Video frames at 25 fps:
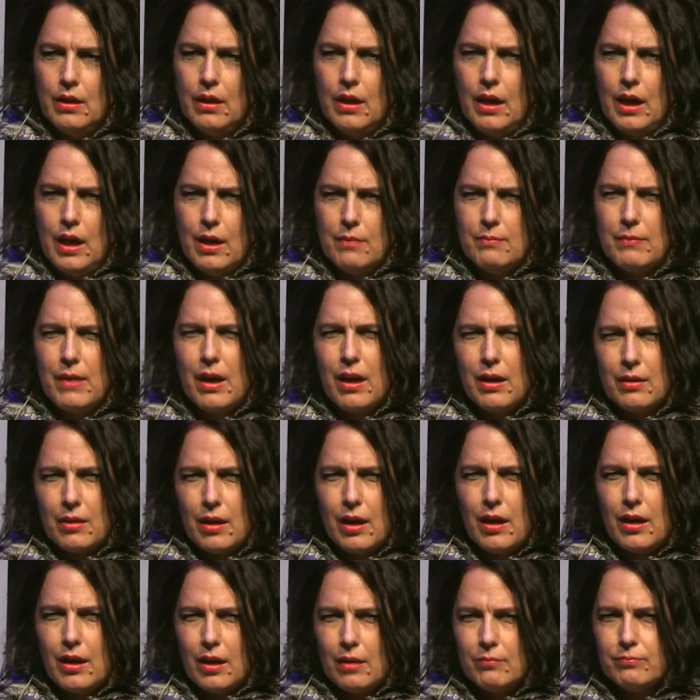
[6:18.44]

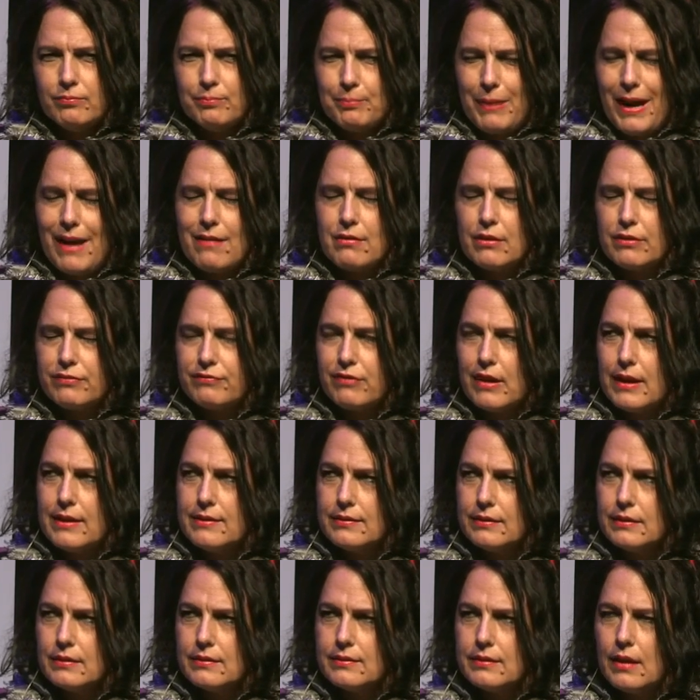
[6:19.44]
I'm
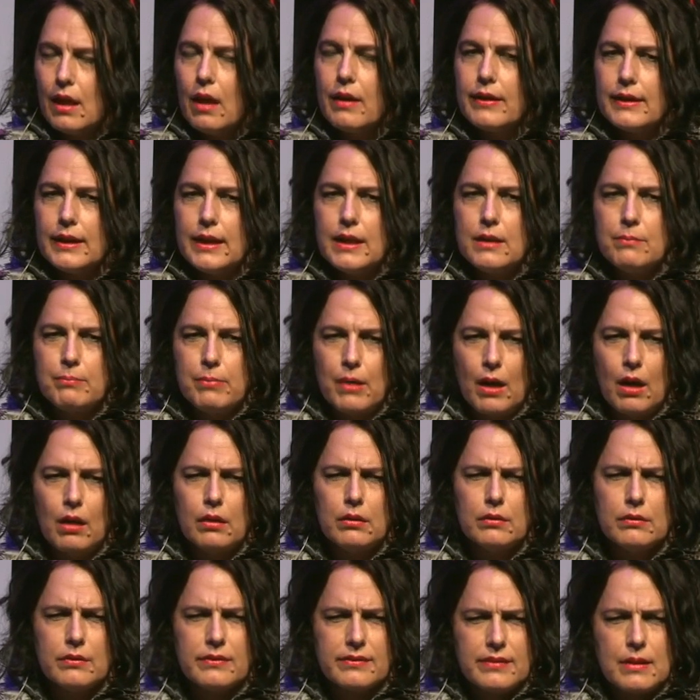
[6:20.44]
paraphrasing slightly,
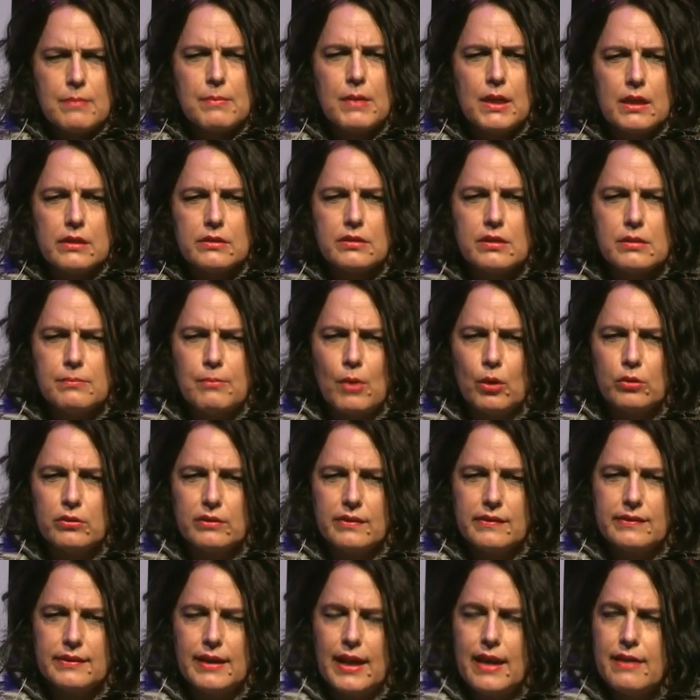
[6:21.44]
but similar to the
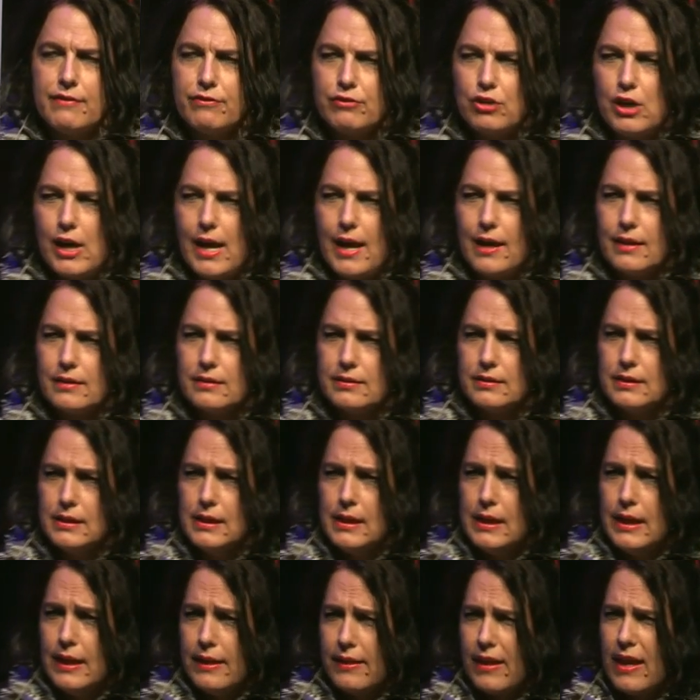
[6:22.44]
Modern Slavery Act.
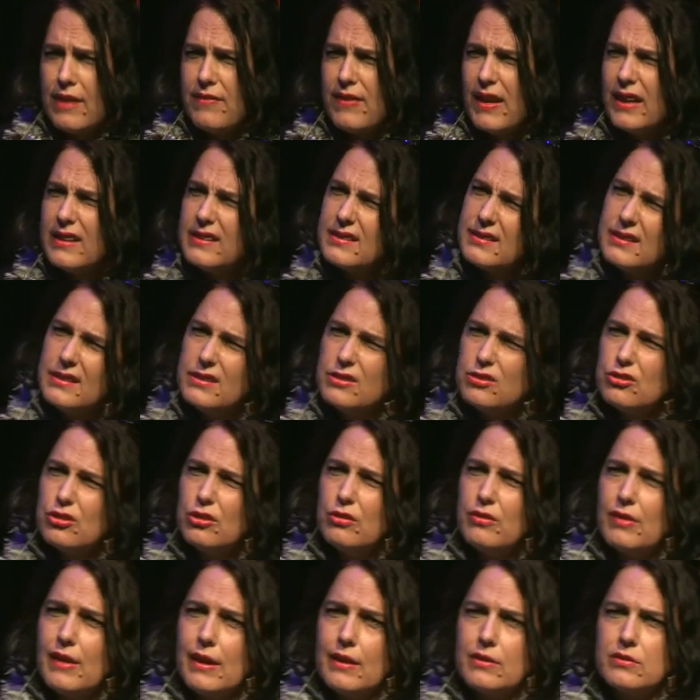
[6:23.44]
They've had it since
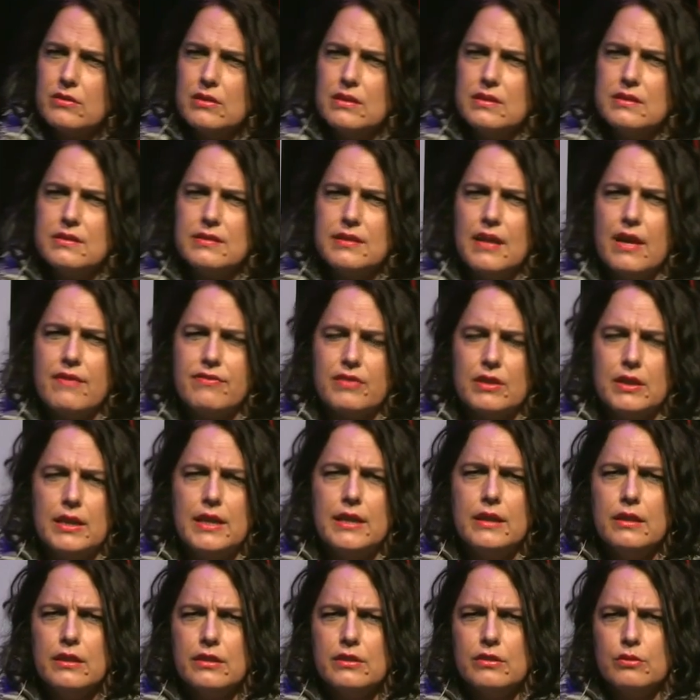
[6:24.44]
2007.
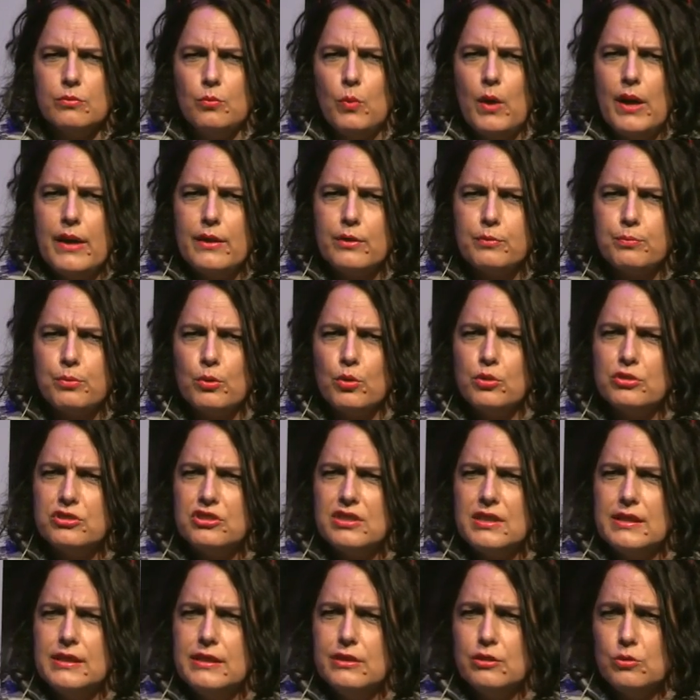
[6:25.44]
England and Wales brought
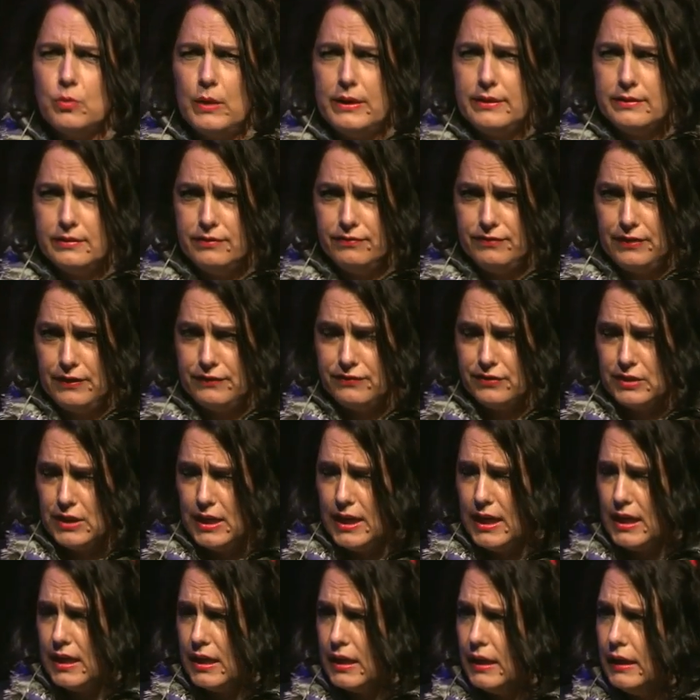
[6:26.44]
it in
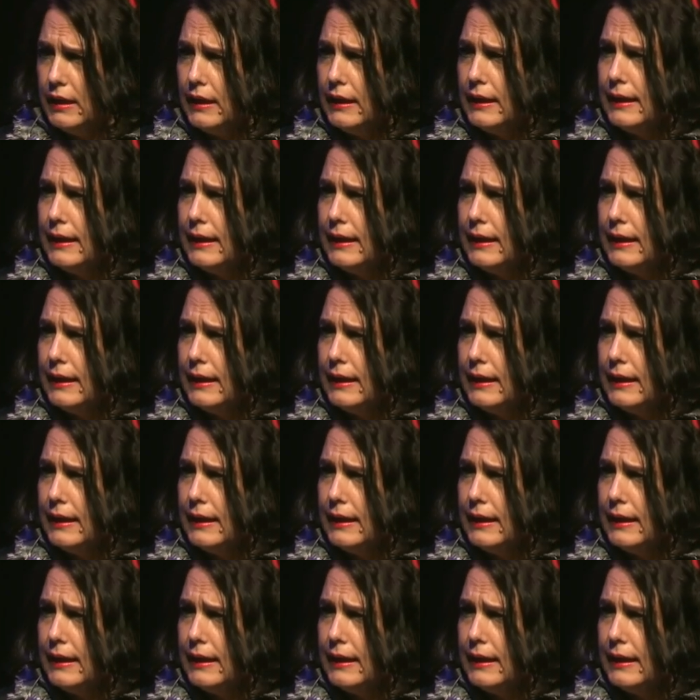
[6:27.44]
2015.